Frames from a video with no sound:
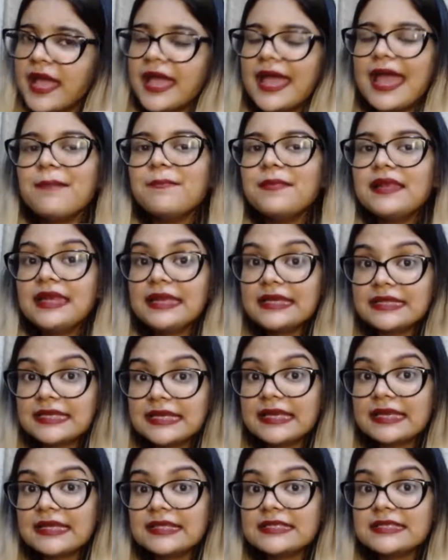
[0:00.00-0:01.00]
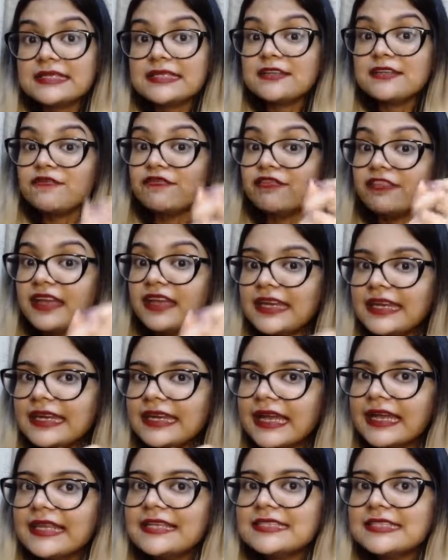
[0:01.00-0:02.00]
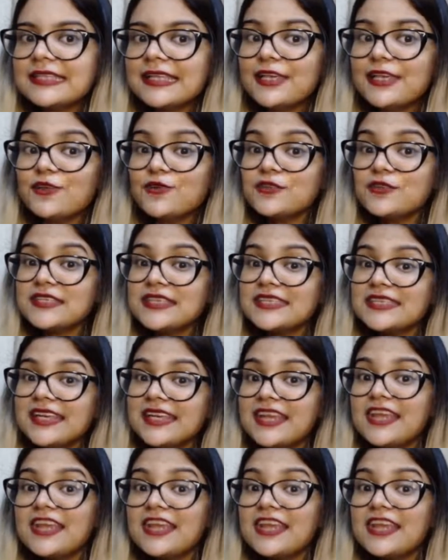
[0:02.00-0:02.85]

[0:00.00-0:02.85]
Emily Dickinson very nicely uses an